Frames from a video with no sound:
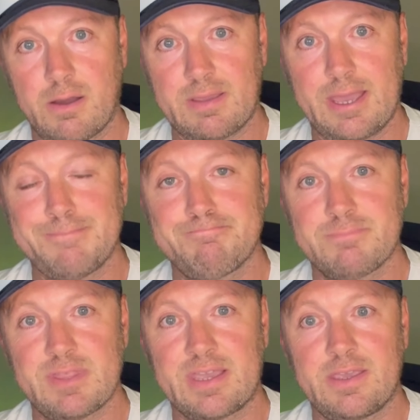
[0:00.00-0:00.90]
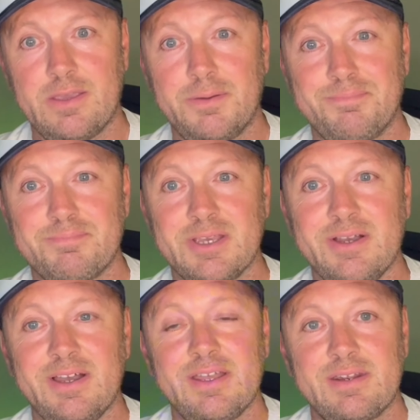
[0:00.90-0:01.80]
Okay, thank you.
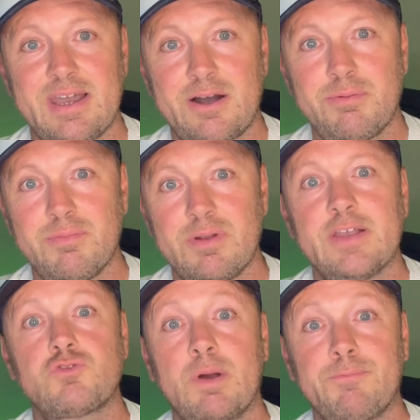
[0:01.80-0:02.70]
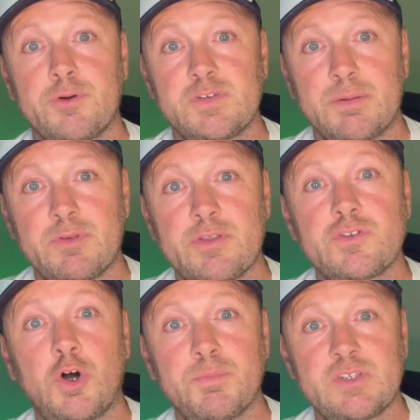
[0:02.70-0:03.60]
Now, let's run through some of the
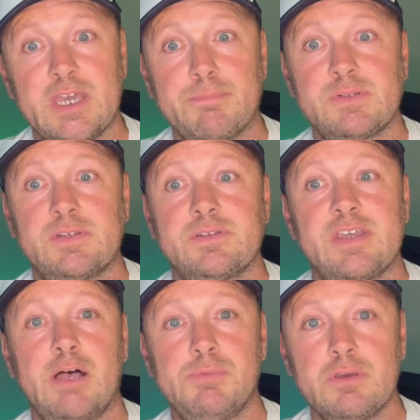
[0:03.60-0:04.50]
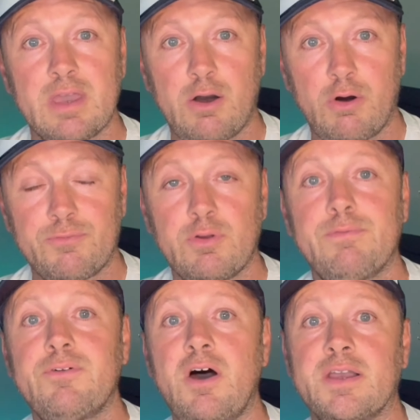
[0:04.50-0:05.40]
top tips to help you get off to a
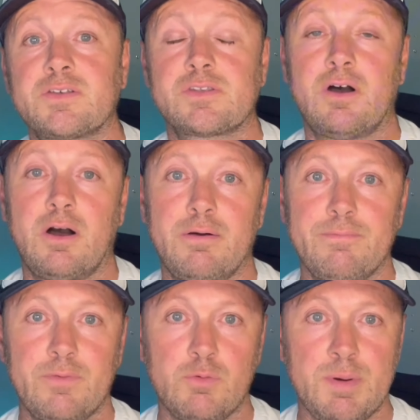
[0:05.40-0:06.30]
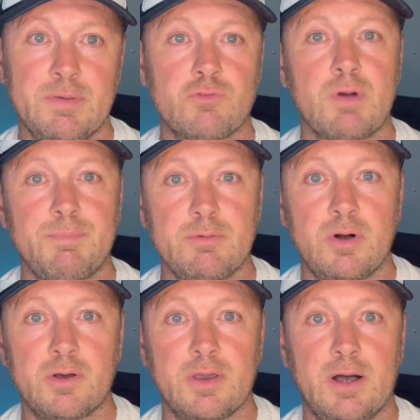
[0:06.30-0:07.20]
flying start for the Women's Rugby
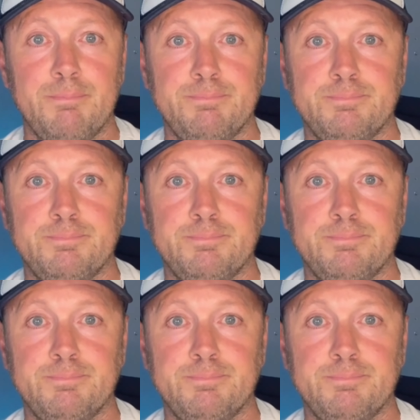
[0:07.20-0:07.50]
World Cup.